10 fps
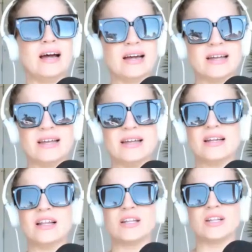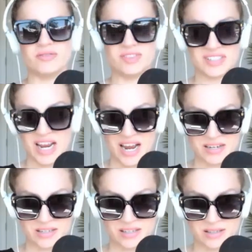I love
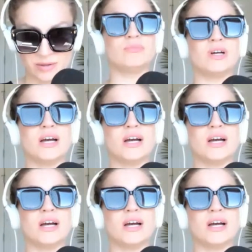snacks.